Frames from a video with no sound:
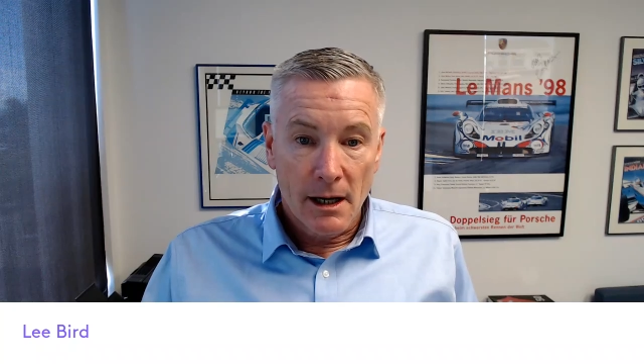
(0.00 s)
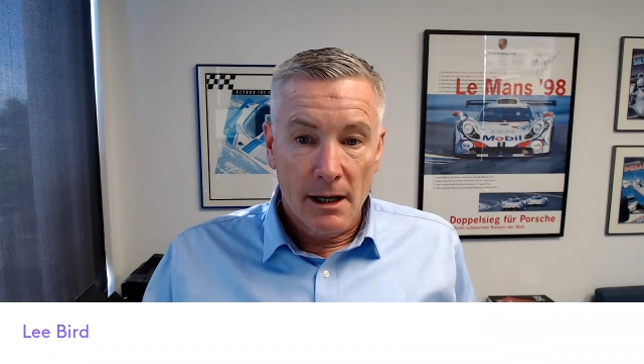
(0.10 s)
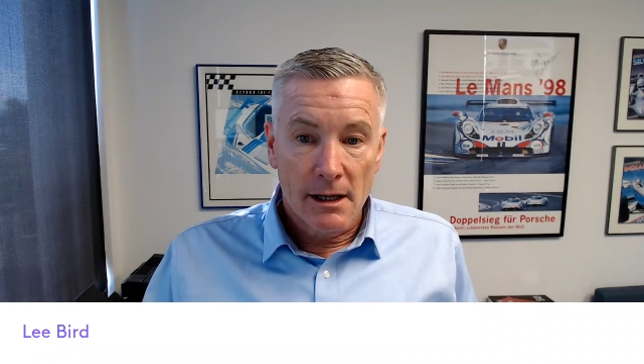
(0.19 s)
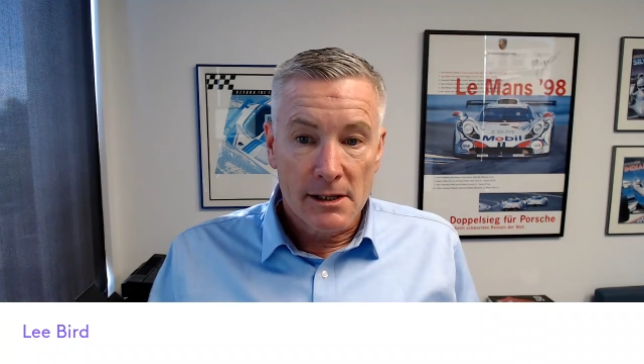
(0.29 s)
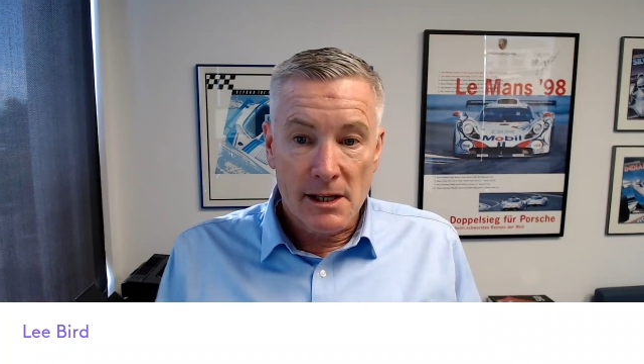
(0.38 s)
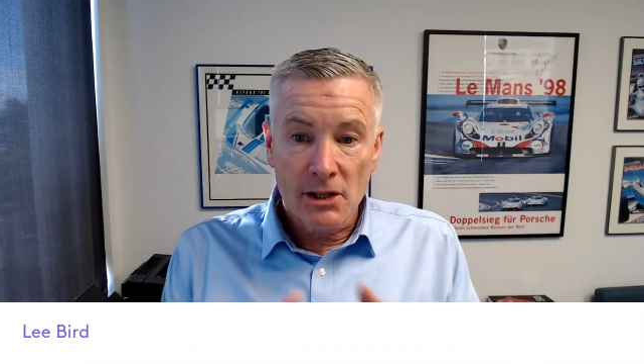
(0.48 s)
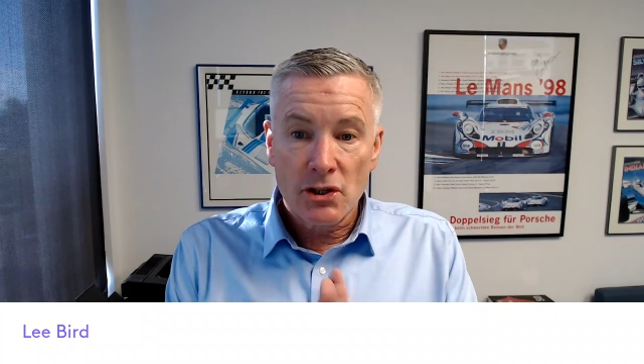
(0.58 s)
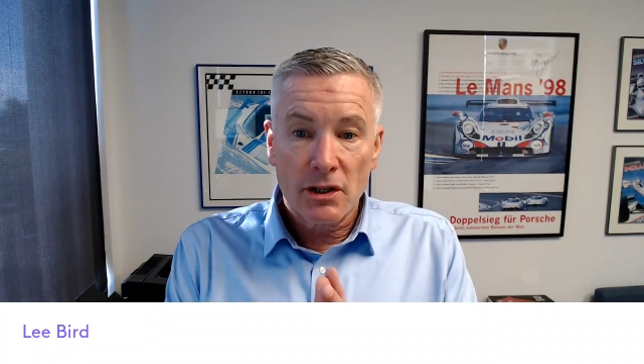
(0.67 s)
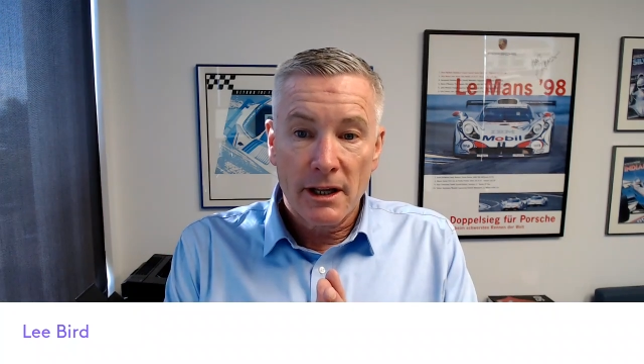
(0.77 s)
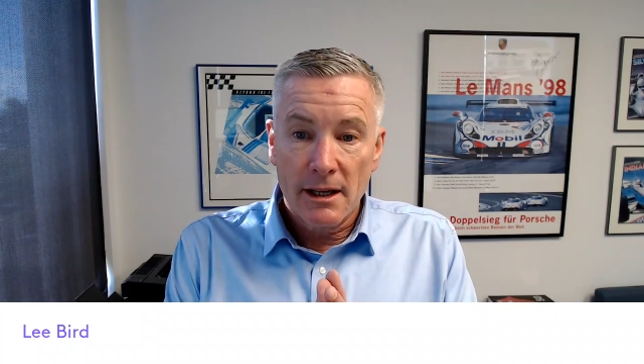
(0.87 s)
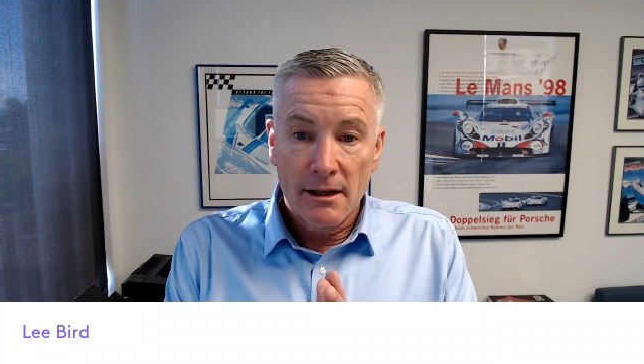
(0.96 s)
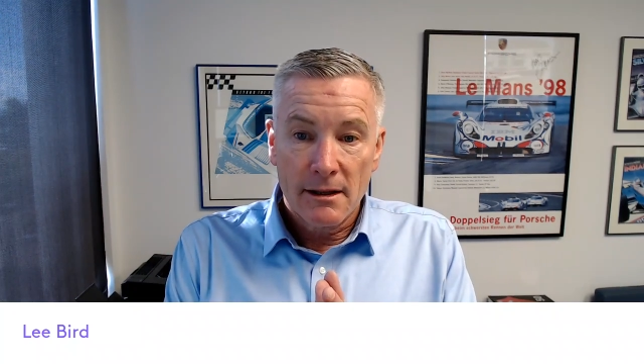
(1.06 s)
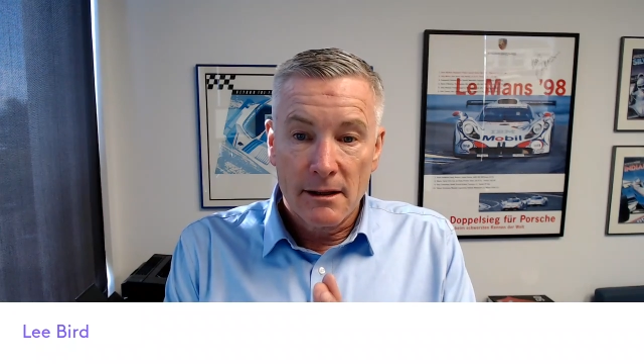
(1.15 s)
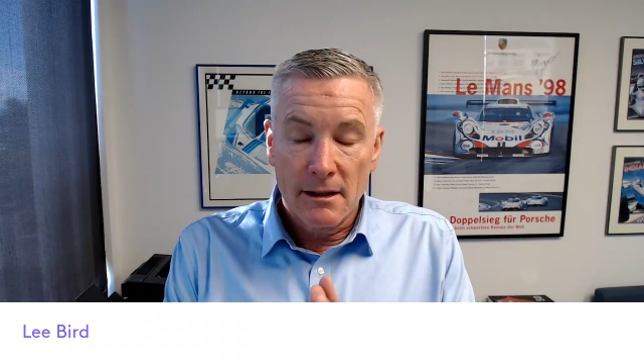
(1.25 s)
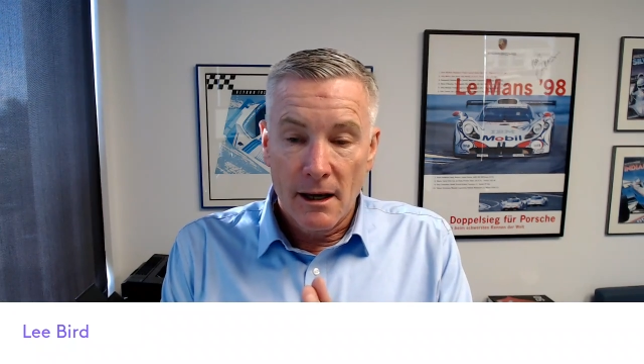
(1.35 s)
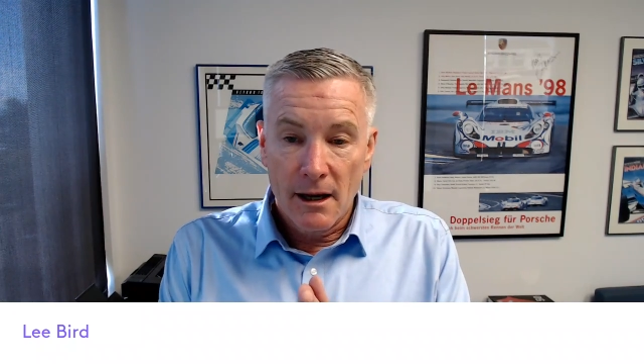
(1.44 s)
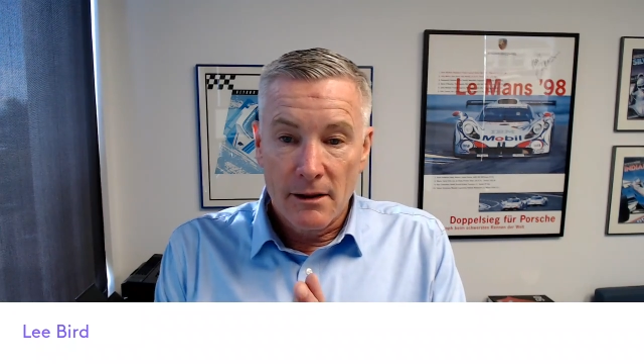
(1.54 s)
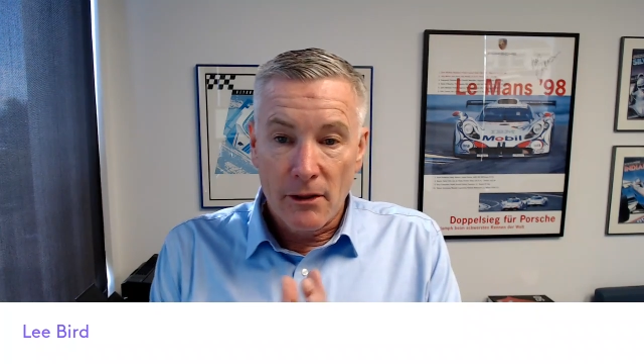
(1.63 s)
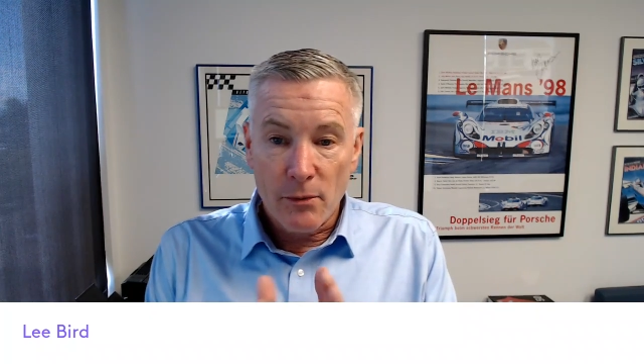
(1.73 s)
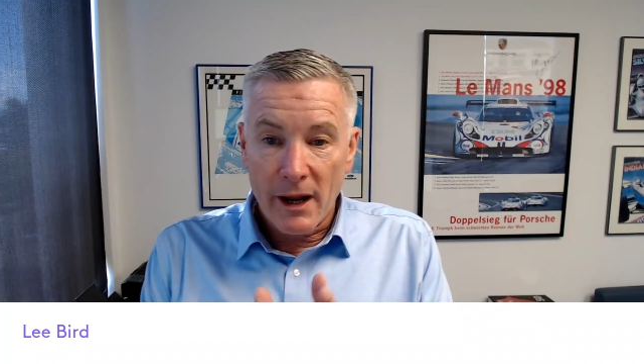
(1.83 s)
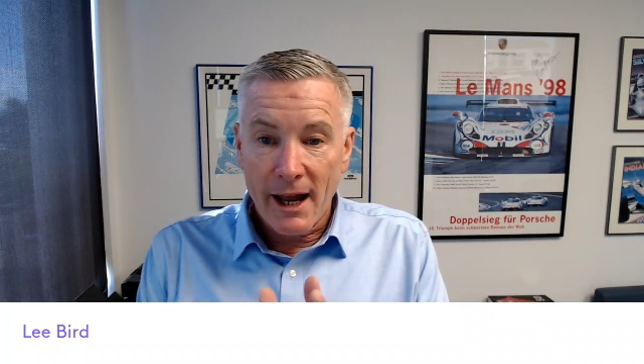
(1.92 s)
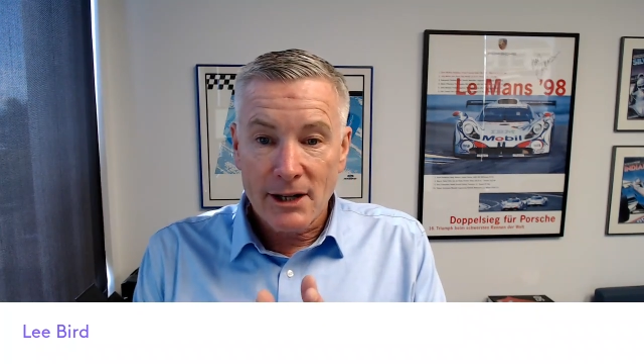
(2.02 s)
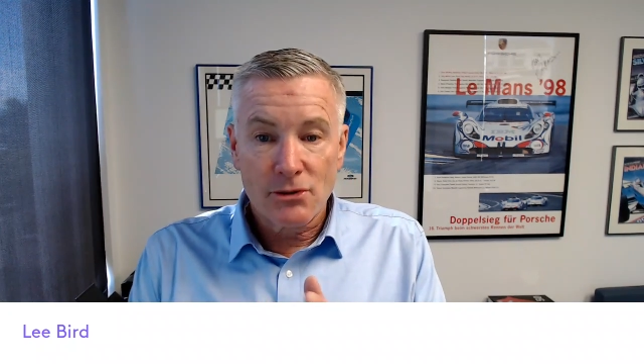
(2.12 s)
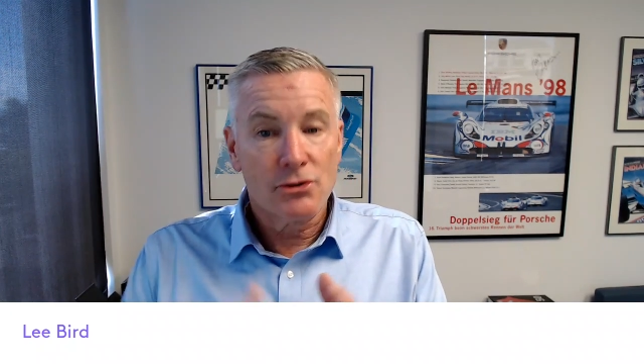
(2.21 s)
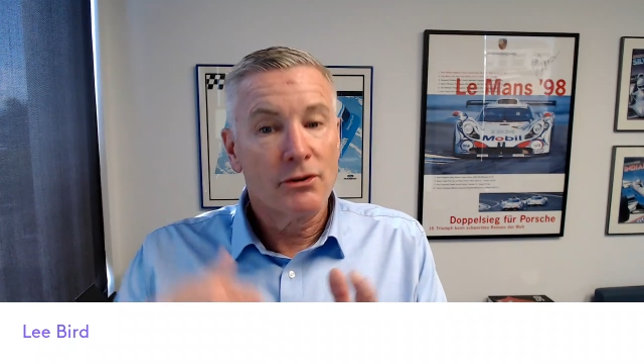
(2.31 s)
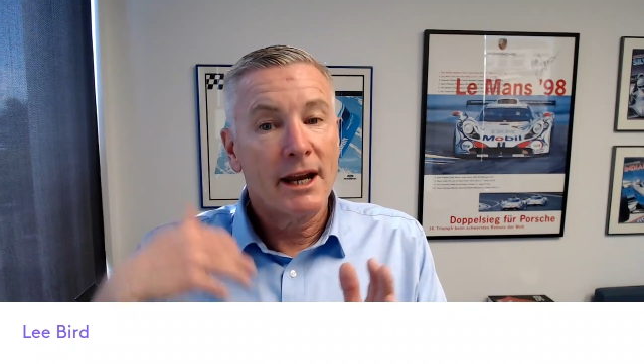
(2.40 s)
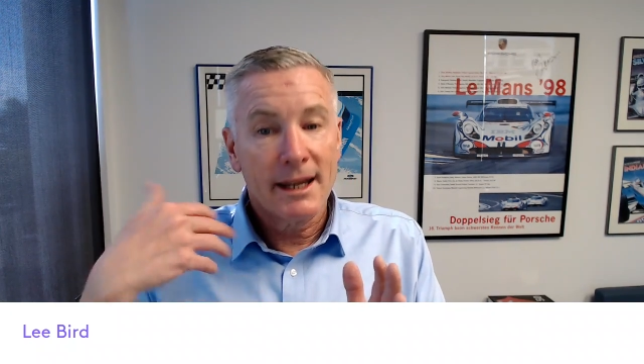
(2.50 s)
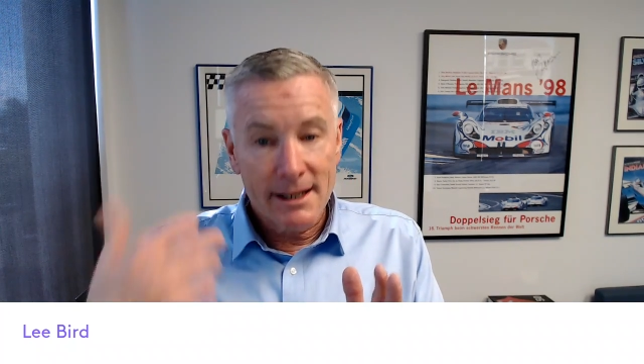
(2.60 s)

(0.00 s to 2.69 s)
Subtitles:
essentially the threat actors are getting